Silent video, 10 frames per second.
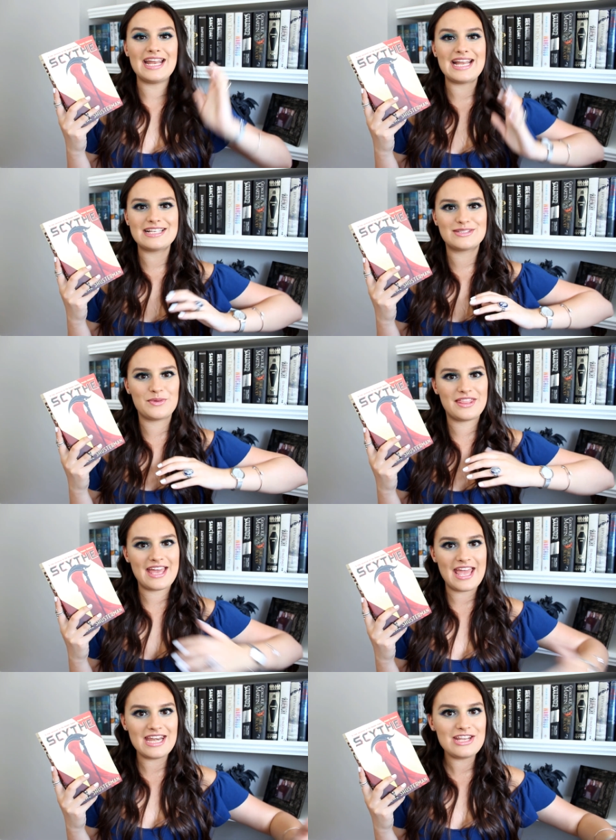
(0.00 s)
and as with
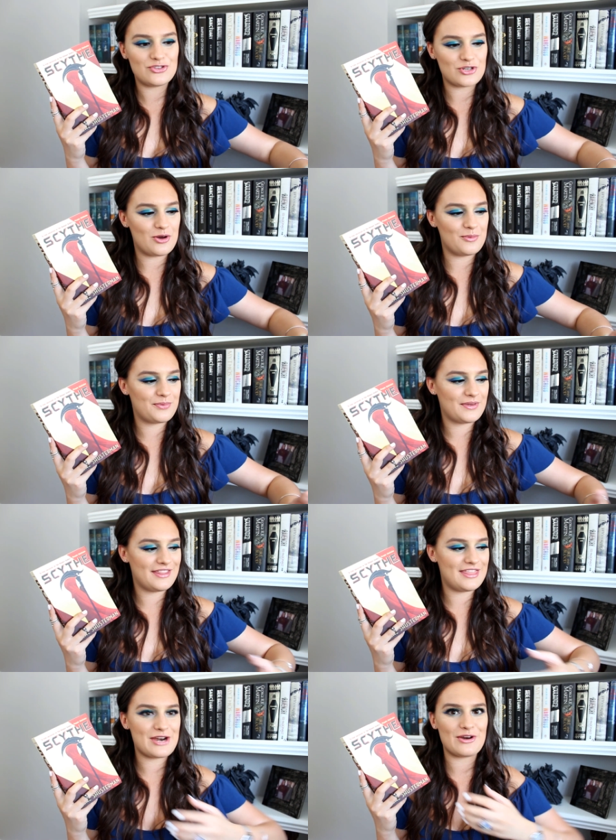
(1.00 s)
any job,
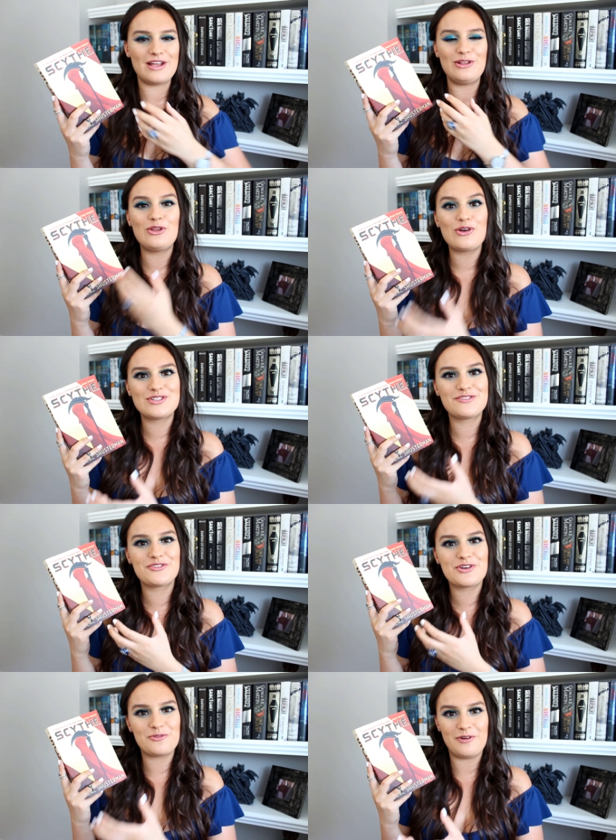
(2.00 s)
there are a lot of
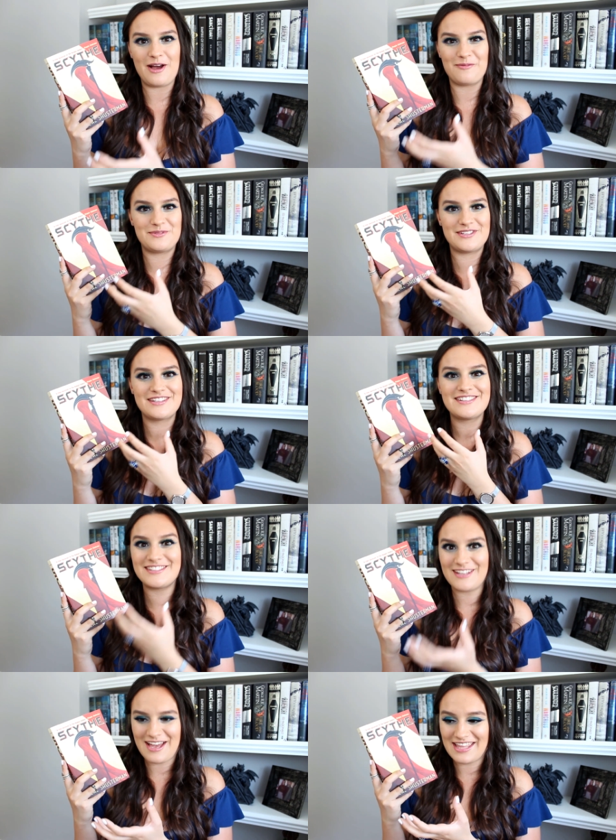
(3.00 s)
corrupt
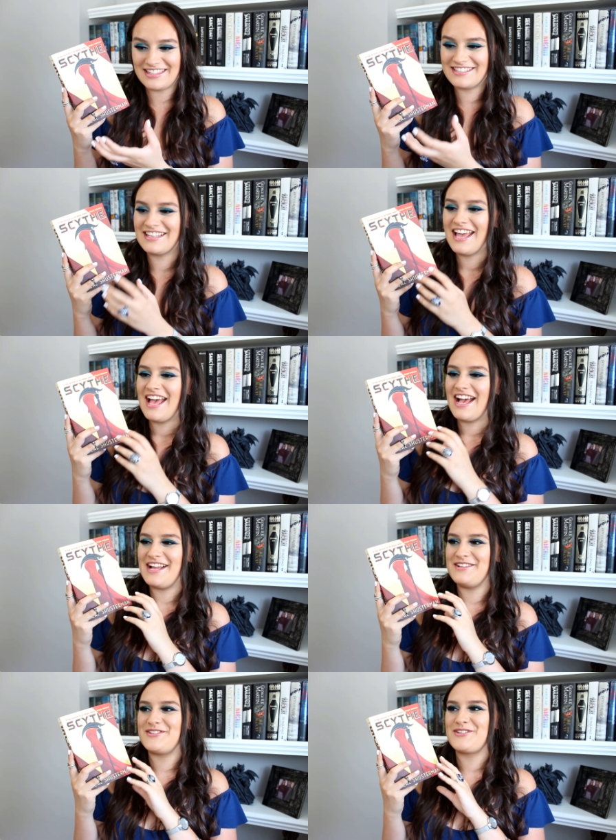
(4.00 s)
scythes.
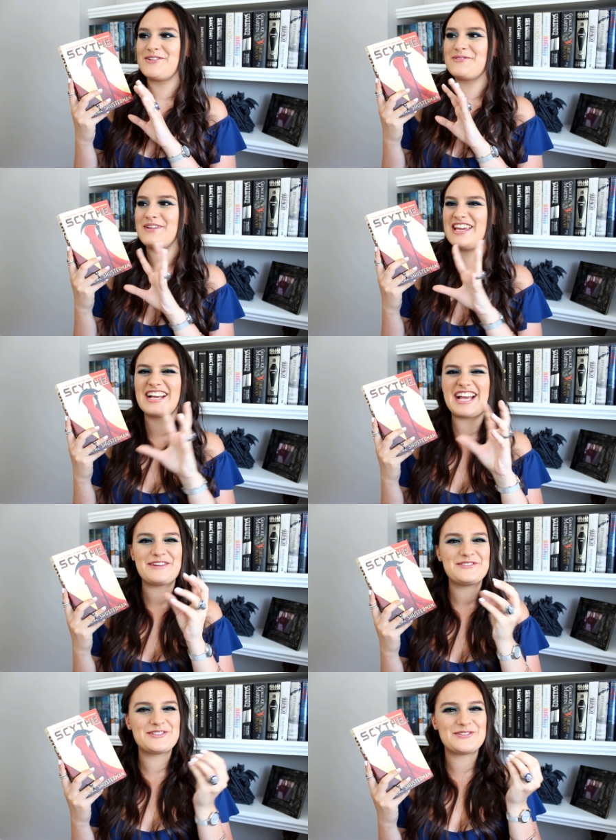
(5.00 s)
And so we
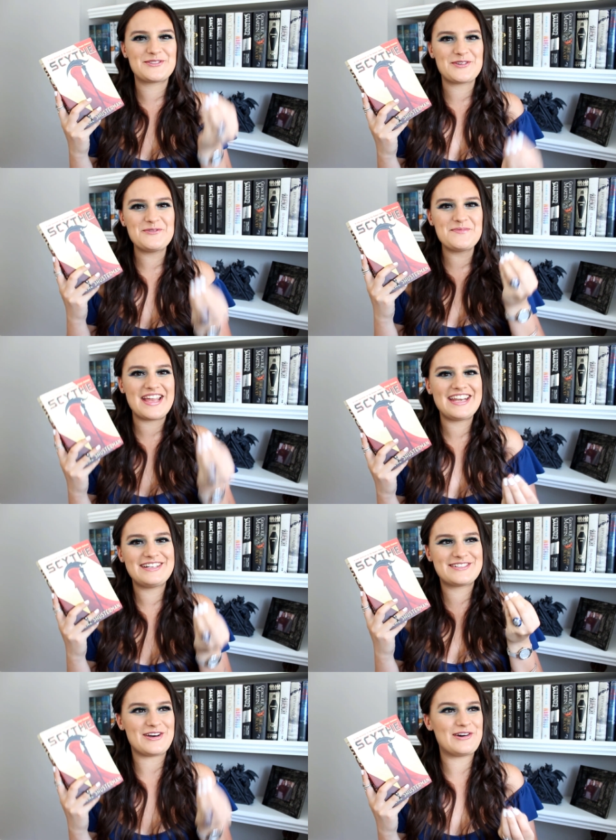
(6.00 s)
encounter so many
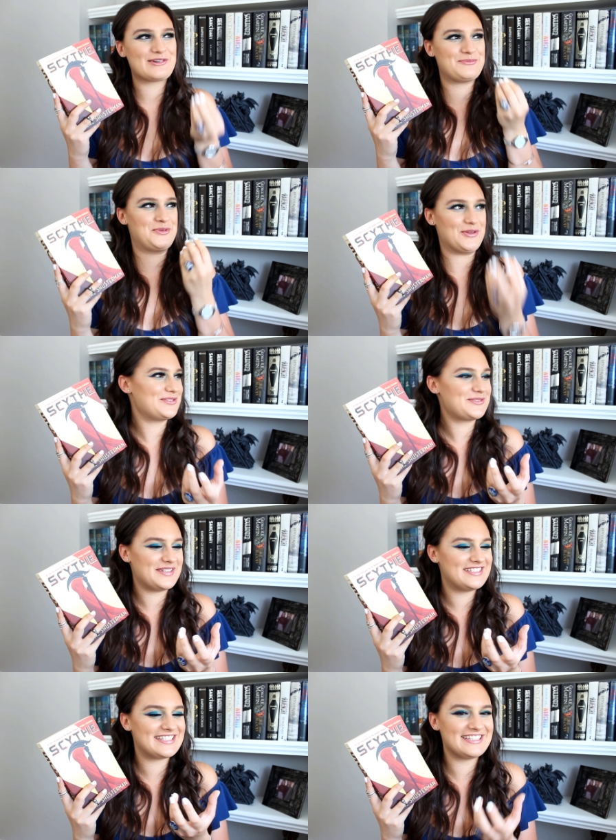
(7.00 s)
dark plot
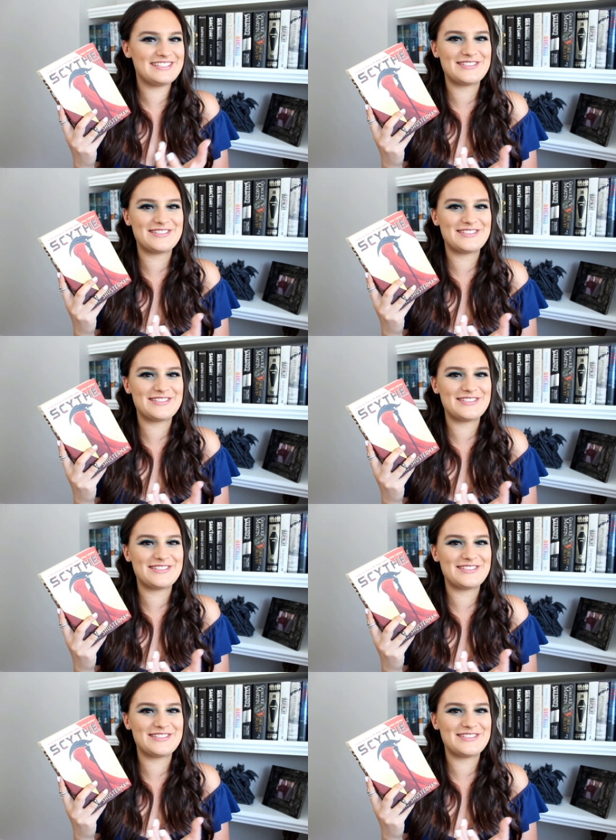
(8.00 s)
twists in this